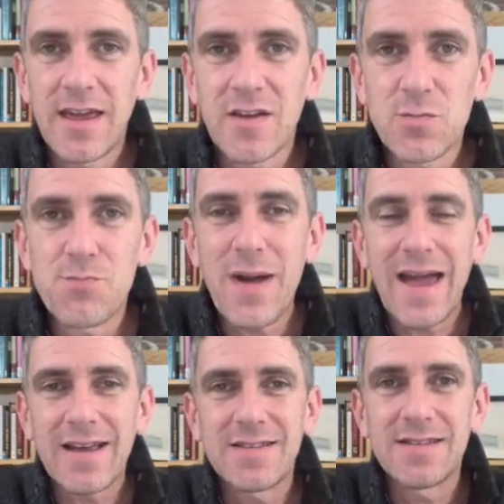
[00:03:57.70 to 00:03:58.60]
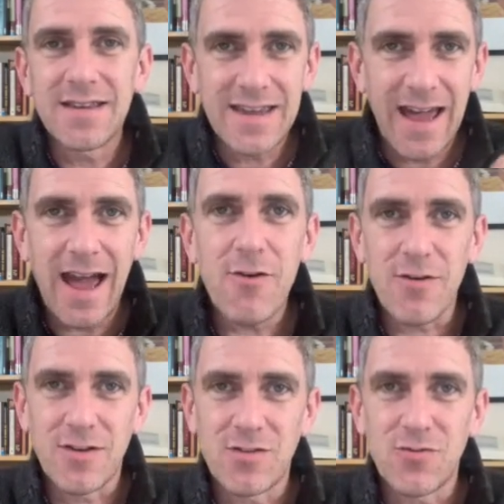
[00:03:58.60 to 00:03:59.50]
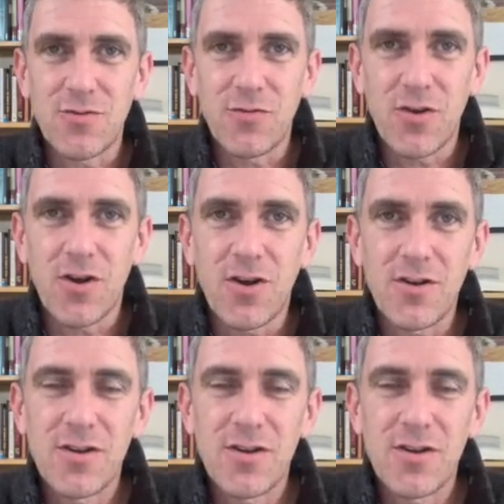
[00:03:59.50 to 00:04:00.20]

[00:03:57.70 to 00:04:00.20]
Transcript: us back to the character of God,